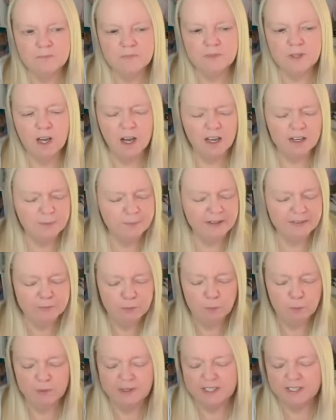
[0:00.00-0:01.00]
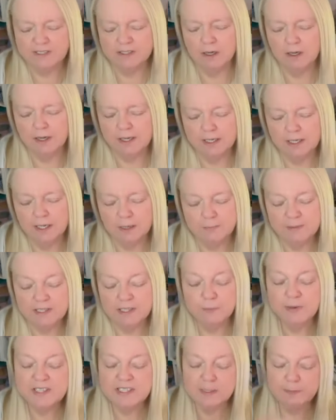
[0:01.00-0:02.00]
I had a bit of a weird night. I mean, I
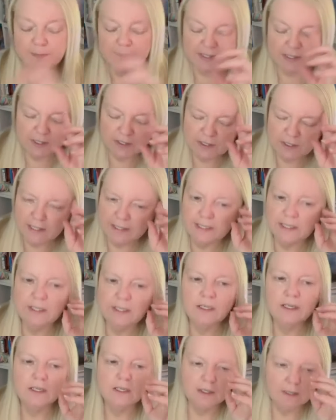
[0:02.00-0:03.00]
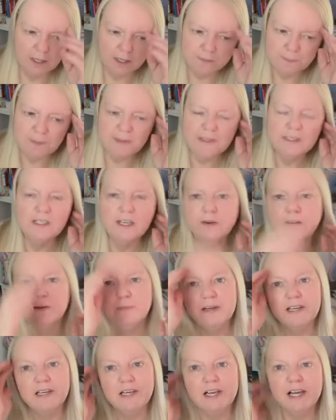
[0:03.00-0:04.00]
went to bed early. I've been going to
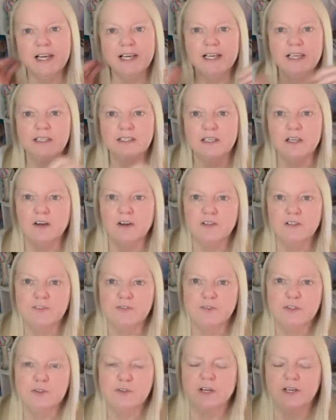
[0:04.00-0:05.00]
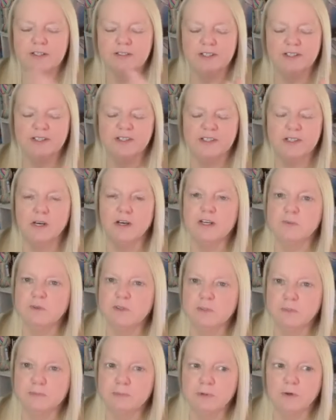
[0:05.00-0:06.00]
bed late the last few nights. It started
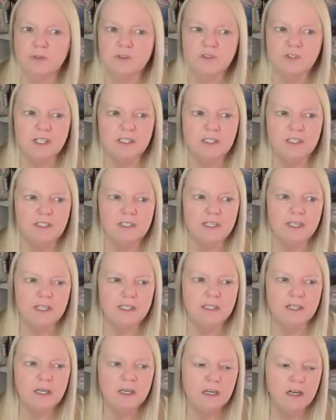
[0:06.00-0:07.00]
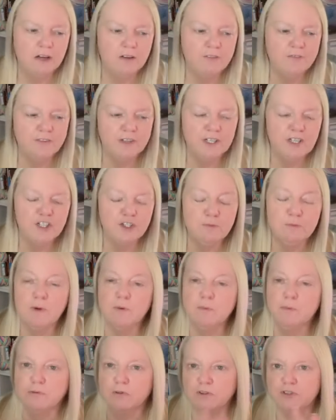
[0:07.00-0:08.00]
with the boxing, and then I finished my
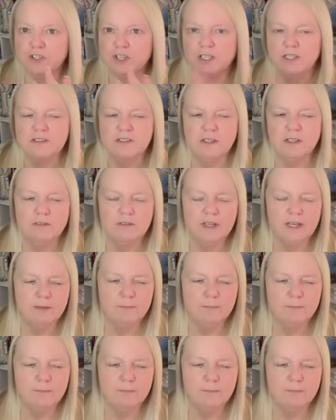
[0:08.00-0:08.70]
project, so that